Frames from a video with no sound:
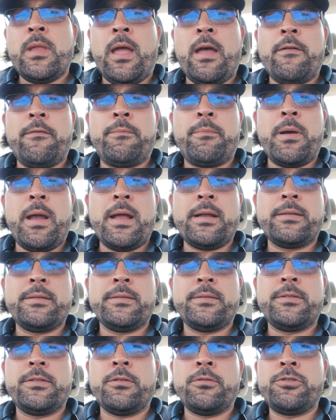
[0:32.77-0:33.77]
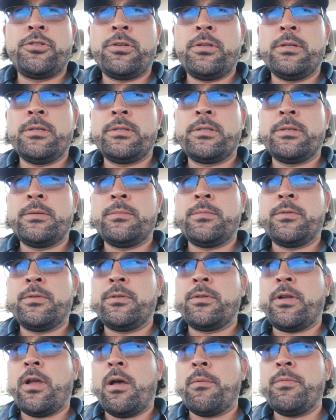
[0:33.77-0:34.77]
have practiced socialism
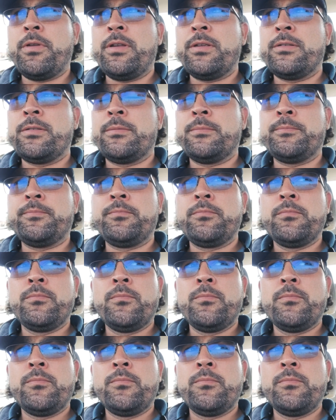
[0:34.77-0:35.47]
or communism,